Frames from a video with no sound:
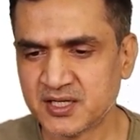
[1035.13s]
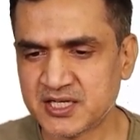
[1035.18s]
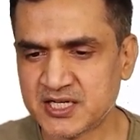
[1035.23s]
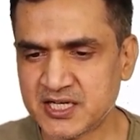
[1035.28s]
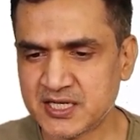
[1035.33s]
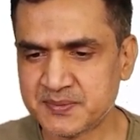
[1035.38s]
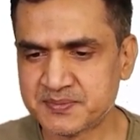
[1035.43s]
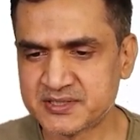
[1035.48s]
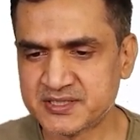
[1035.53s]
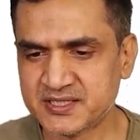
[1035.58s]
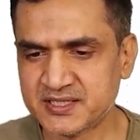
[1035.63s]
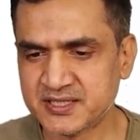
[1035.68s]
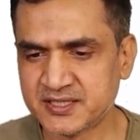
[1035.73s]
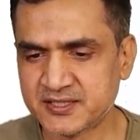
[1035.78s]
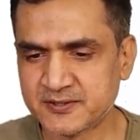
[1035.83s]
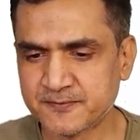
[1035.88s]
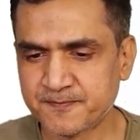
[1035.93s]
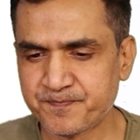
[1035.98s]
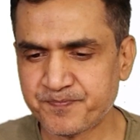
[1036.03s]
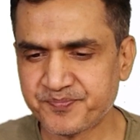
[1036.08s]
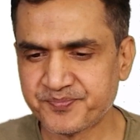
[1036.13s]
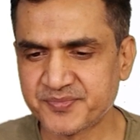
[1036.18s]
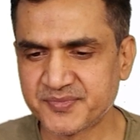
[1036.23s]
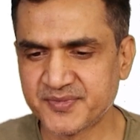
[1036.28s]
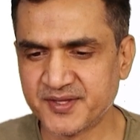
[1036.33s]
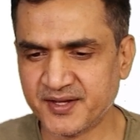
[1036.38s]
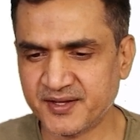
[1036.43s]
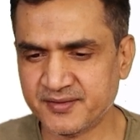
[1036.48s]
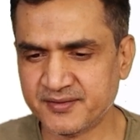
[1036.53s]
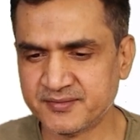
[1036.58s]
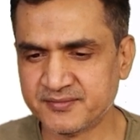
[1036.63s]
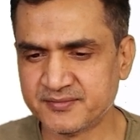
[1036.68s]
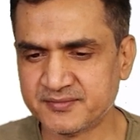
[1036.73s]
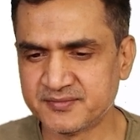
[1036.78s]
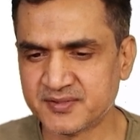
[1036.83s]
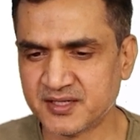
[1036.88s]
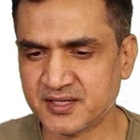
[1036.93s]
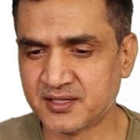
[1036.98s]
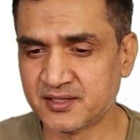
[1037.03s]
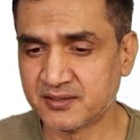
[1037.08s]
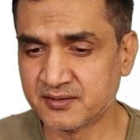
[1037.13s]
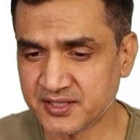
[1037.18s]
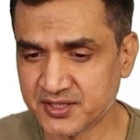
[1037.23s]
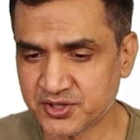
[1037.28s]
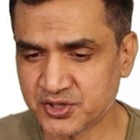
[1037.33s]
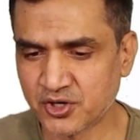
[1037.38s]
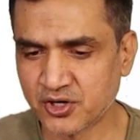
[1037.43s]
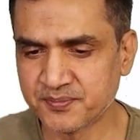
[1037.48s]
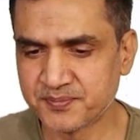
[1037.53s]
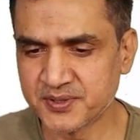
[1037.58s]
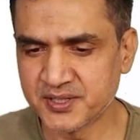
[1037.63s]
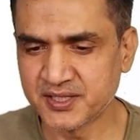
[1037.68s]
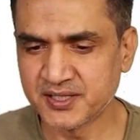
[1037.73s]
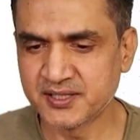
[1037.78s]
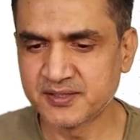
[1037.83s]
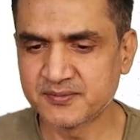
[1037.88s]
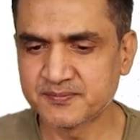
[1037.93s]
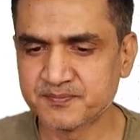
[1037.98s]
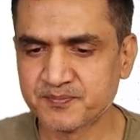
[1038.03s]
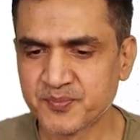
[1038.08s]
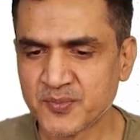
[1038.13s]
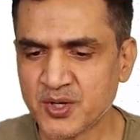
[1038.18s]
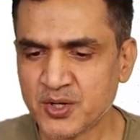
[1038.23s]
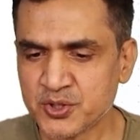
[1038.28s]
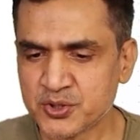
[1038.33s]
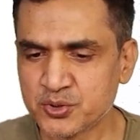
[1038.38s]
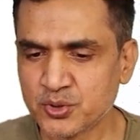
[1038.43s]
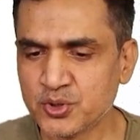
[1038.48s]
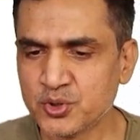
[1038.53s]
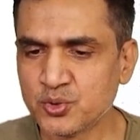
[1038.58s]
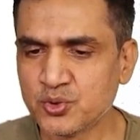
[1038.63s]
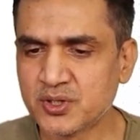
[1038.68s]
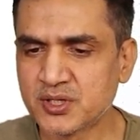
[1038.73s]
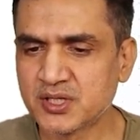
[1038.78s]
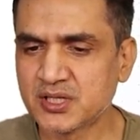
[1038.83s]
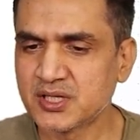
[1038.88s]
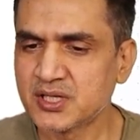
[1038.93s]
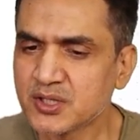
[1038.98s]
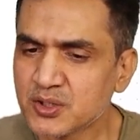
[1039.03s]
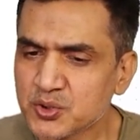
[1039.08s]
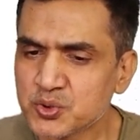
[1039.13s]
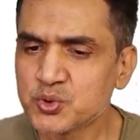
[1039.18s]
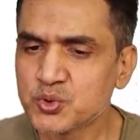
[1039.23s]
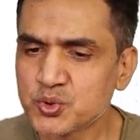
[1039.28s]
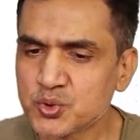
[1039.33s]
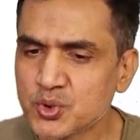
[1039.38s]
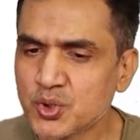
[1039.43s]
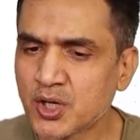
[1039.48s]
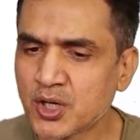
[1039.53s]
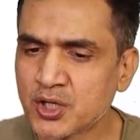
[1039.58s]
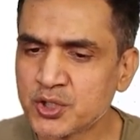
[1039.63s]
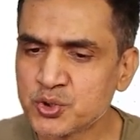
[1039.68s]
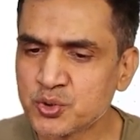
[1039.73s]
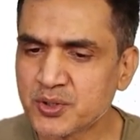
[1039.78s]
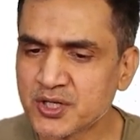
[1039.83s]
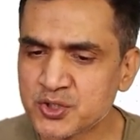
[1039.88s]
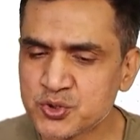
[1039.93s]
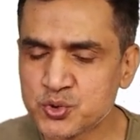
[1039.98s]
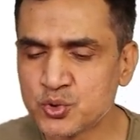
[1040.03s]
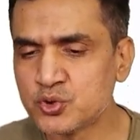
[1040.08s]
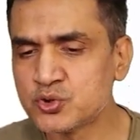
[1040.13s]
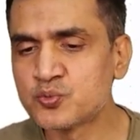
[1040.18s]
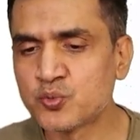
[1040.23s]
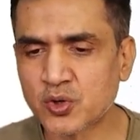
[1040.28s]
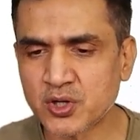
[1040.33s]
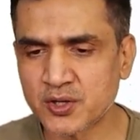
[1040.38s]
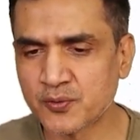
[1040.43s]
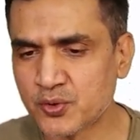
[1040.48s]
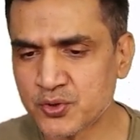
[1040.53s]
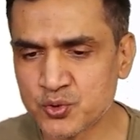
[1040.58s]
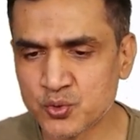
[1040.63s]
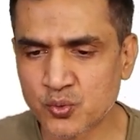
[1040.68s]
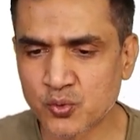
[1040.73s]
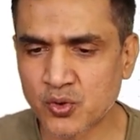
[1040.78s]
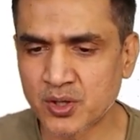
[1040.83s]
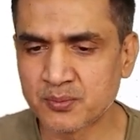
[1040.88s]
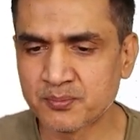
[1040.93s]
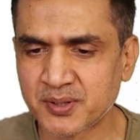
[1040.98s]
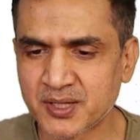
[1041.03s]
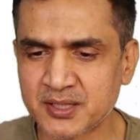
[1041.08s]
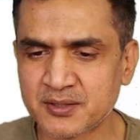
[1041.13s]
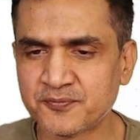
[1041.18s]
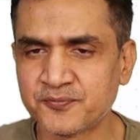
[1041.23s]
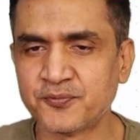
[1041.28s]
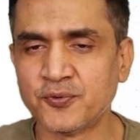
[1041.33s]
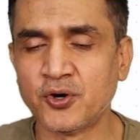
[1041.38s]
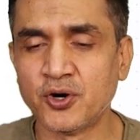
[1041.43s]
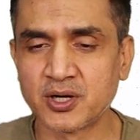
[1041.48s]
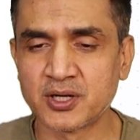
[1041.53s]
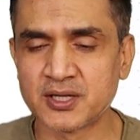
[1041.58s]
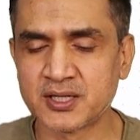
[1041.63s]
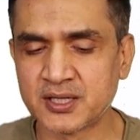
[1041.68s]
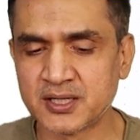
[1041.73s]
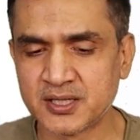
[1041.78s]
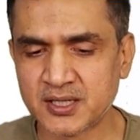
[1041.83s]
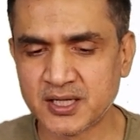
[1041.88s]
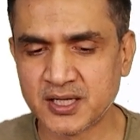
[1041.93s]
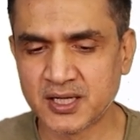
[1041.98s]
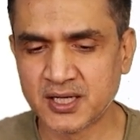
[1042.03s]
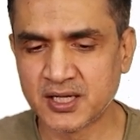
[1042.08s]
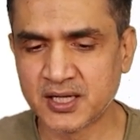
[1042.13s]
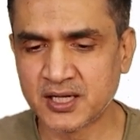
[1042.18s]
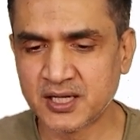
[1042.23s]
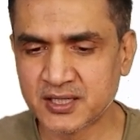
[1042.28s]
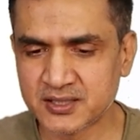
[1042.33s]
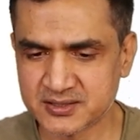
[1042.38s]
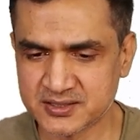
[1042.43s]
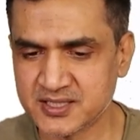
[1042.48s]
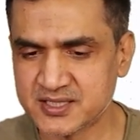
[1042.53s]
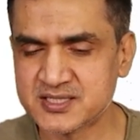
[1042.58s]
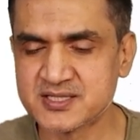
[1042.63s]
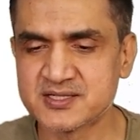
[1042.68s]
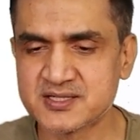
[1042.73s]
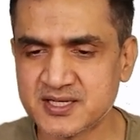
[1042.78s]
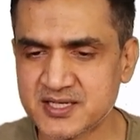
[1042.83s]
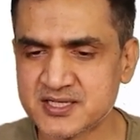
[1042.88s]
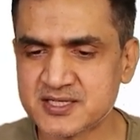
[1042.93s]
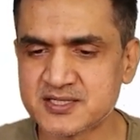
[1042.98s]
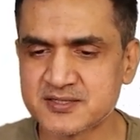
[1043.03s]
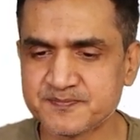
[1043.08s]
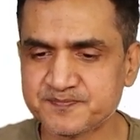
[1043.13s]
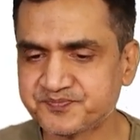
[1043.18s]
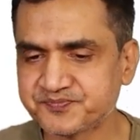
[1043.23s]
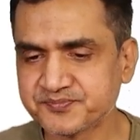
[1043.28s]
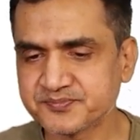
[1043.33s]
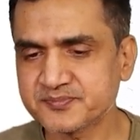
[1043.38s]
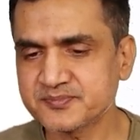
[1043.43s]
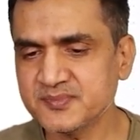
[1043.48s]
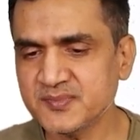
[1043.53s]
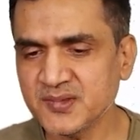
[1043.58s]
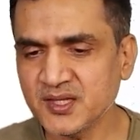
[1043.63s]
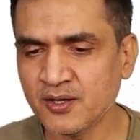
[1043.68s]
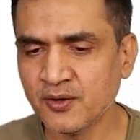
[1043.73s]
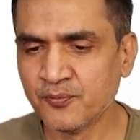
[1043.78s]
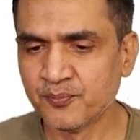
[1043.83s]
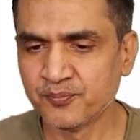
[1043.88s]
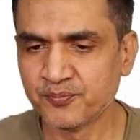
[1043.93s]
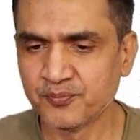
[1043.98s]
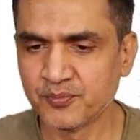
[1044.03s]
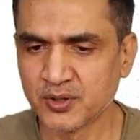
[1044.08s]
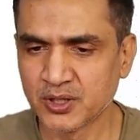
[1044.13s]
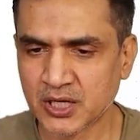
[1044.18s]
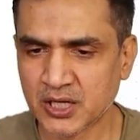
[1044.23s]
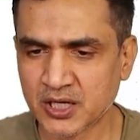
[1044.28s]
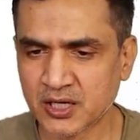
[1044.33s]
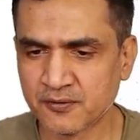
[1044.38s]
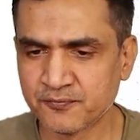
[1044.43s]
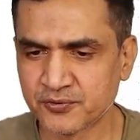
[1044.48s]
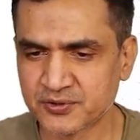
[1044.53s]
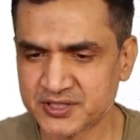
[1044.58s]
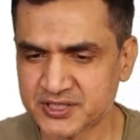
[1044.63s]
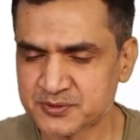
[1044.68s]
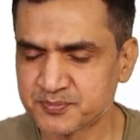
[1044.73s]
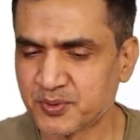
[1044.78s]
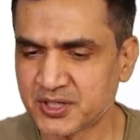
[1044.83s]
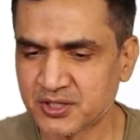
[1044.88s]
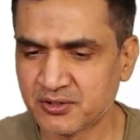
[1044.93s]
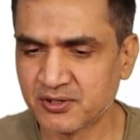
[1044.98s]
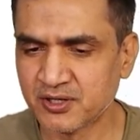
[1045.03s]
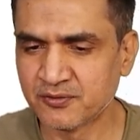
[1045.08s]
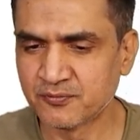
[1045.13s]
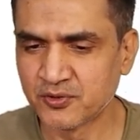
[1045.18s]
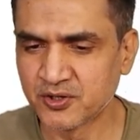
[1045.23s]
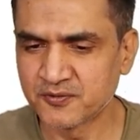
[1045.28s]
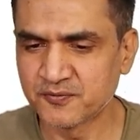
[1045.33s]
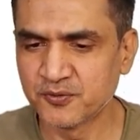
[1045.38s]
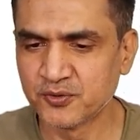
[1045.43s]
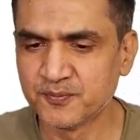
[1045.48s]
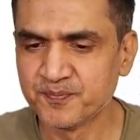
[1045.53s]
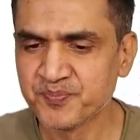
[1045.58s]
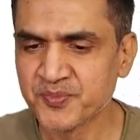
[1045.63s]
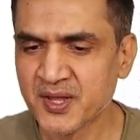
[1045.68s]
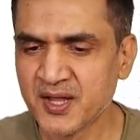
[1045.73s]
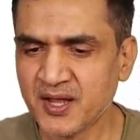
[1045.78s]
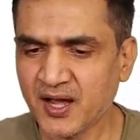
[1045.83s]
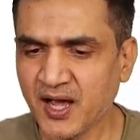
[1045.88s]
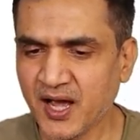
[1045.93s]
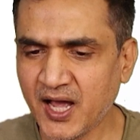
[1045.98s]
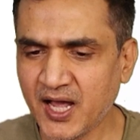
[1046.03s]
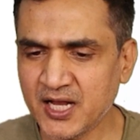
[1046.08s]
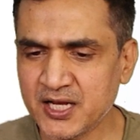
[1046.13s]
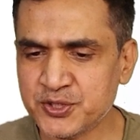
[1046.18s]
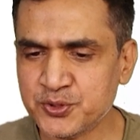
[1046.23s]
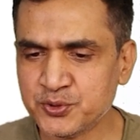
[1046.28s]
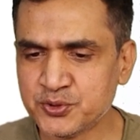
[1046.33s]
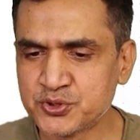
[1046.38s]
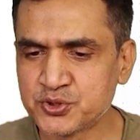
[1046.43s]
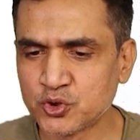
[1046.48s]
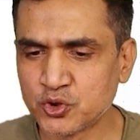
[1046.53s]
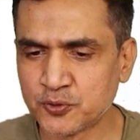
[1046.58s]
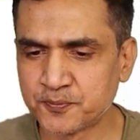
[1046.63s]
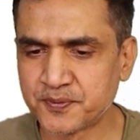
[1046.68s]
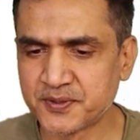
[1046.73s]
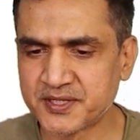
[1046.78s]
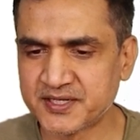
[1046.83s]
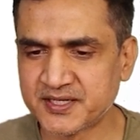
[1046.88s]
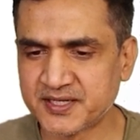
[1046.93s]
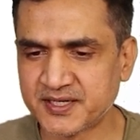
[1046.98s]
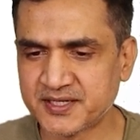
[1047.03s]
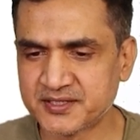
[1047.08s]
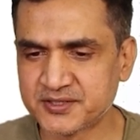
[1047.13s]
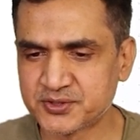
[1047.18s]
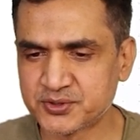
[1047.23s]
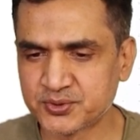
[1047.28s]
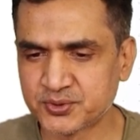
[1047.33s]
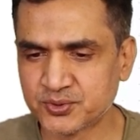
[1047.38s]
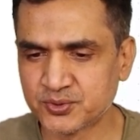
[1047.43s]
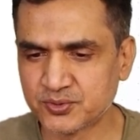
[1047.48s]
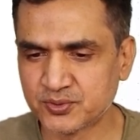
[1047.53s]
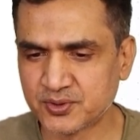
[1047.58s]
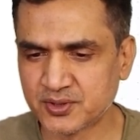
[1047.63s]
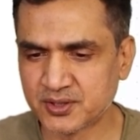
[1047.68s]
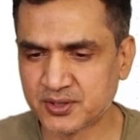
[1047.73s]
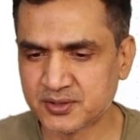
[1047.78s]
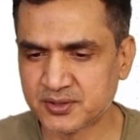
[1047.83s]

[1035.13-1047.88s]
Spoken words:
DeepSeek, then Anthropic. So you can use whatever you want, but for this test, for this particular workflow, I'll use OpenAI. So